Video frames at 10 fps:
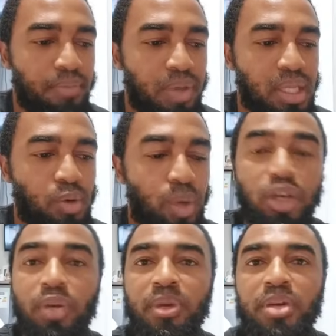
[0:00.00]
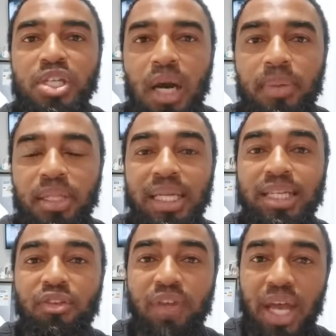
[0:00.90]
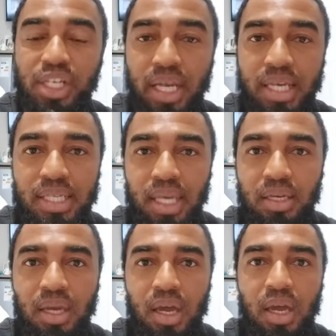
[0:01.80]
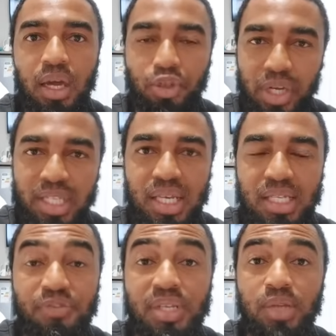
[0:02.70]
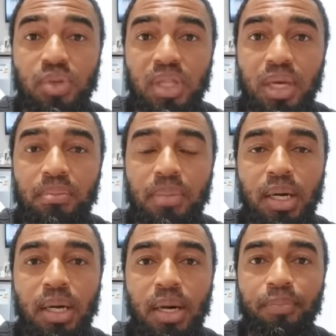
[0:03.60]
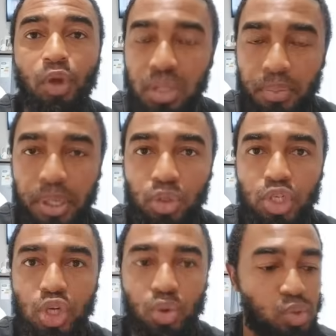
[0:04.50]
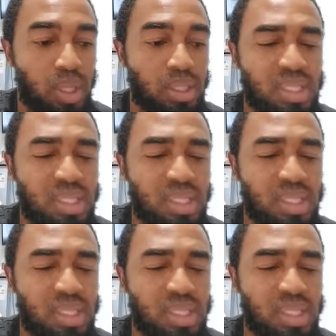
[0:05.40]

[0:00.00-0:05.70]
And then we had Herman Mashaba, the leader of Action SA, address I've sat with him um, on the panel show as well.